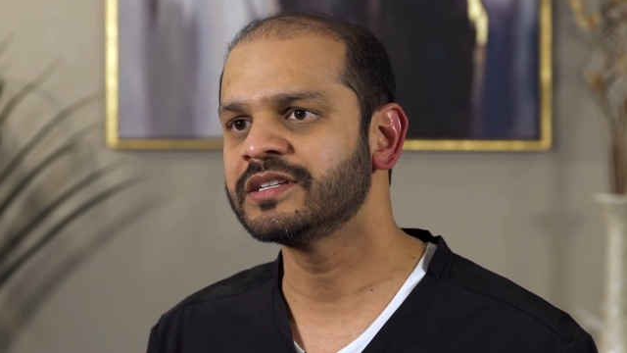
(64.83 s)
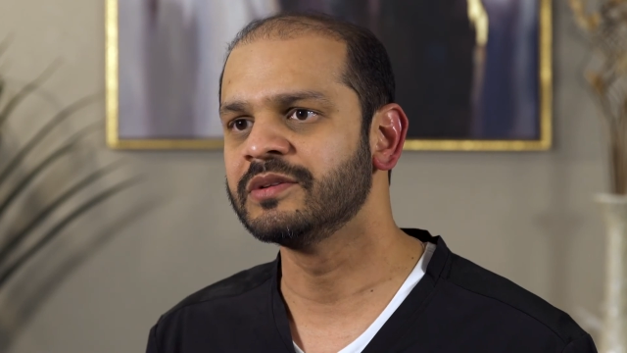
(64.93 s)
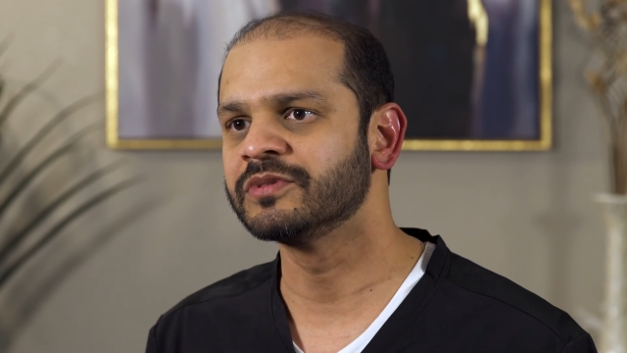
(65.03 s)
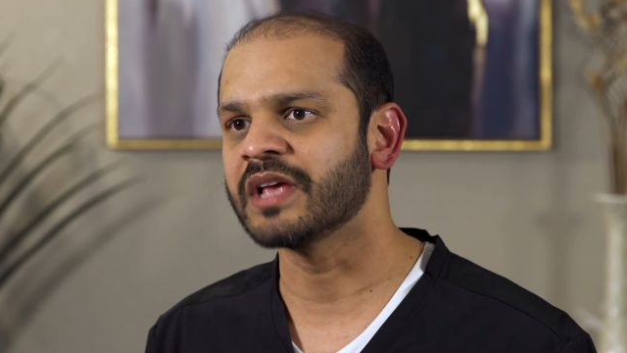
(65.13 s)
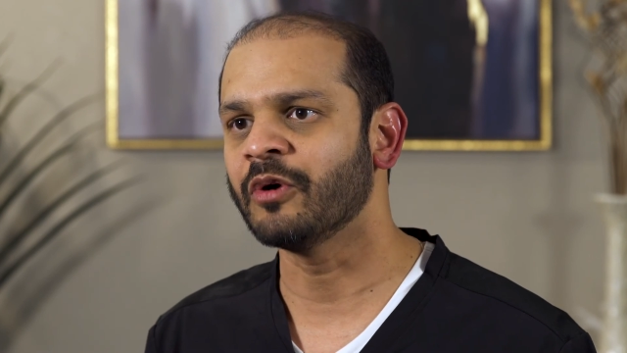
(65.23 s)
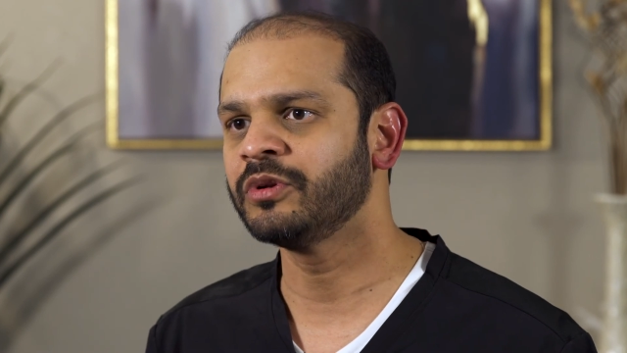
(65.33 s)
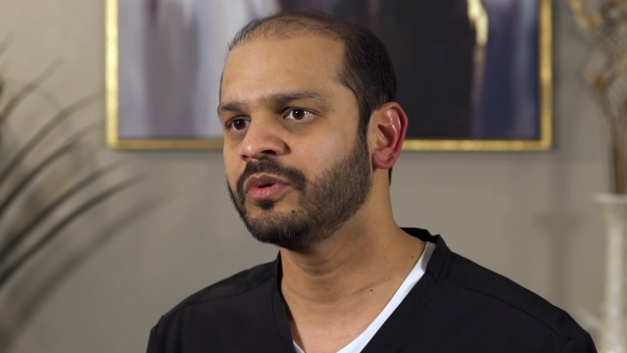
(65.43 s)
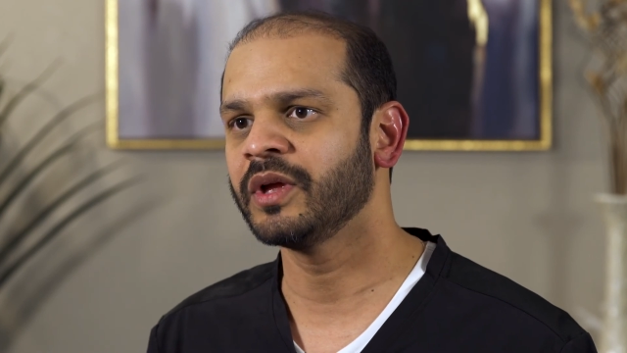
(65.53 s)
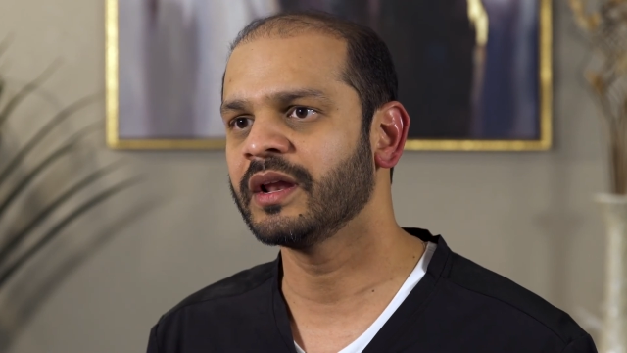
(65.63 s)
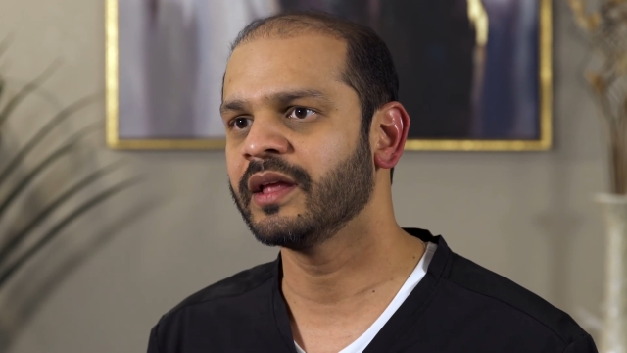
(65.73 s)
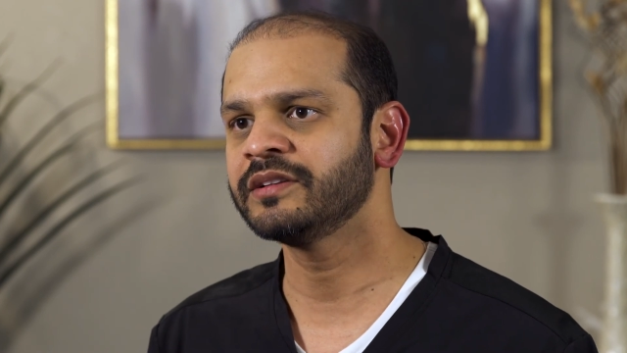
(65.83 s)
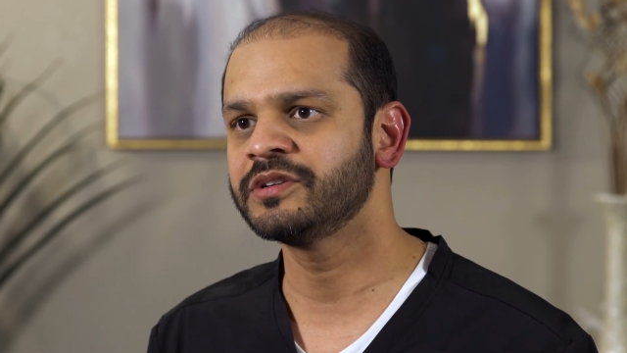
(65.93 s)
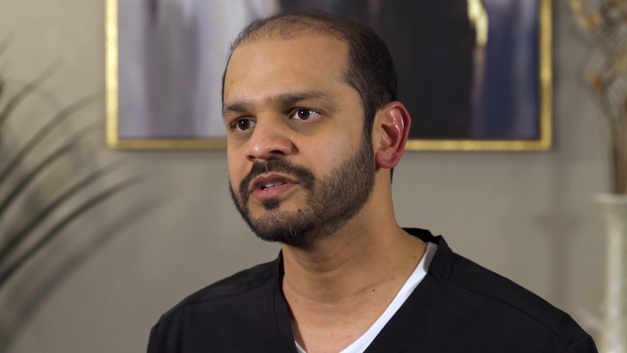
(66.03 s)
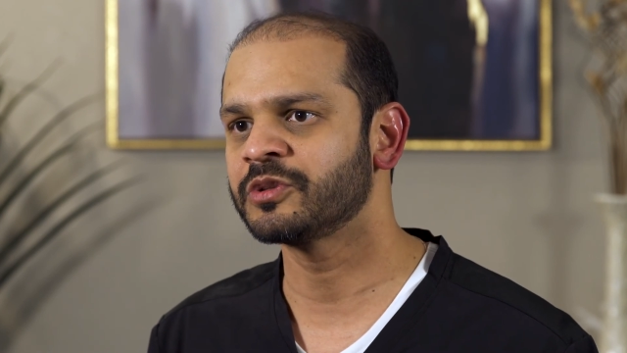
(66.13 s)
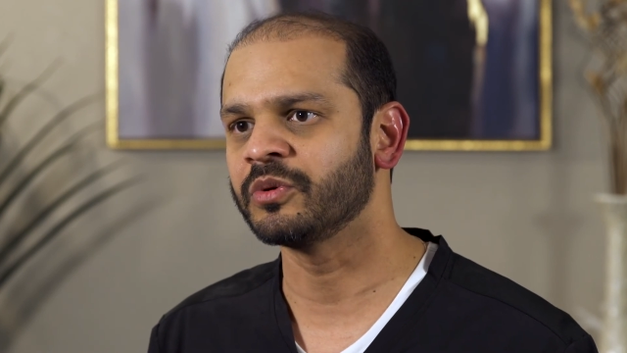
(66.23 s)
she was out doing
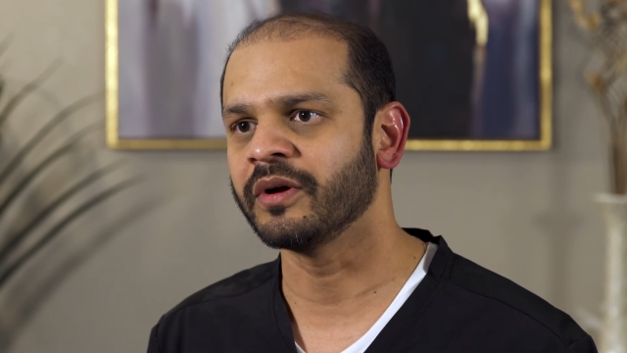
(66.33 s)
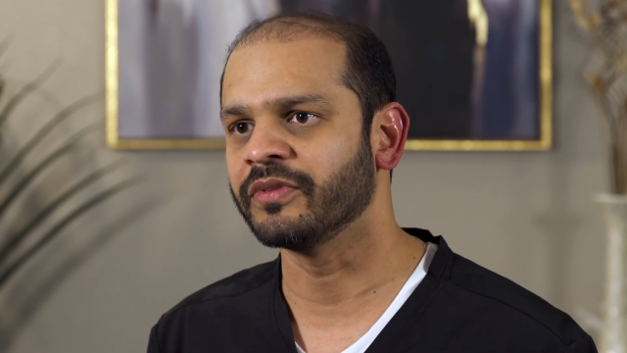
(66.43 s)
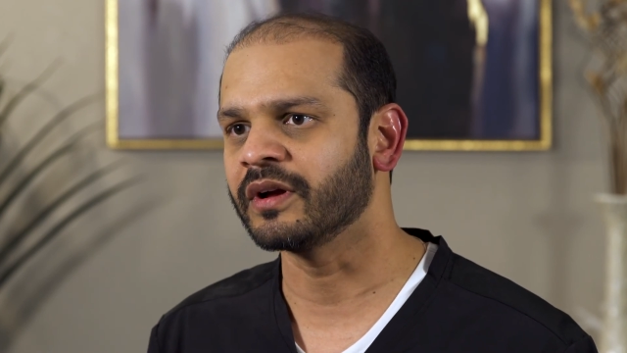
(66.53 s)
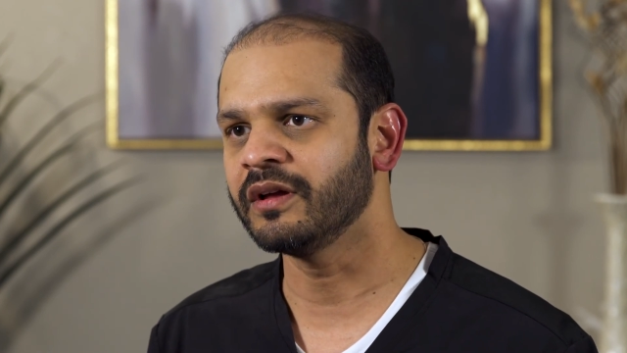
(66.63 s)
lectures throughout the